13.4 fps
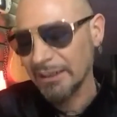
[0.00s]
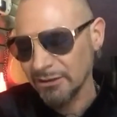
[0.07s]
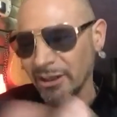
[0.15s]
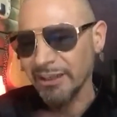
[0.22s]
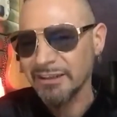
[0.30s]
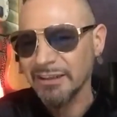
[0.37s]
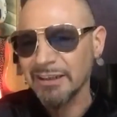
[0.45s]
Unlike
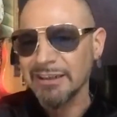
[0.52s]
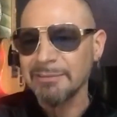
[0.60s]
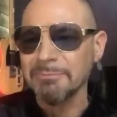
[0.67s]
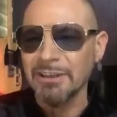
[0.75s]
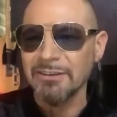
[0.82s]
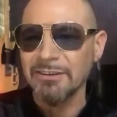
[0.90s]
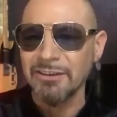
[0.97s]

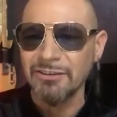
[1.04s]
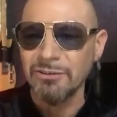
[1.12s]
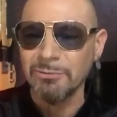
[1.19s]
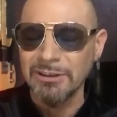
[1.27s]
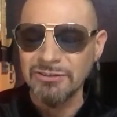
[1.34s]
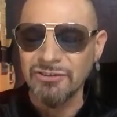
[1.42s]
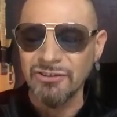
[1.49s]
the new
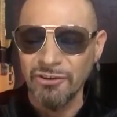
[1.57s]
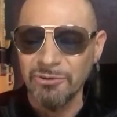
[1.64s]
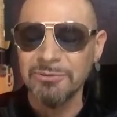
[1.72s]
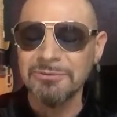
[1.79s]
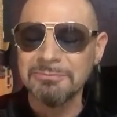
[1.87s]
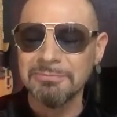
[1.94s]
one's new.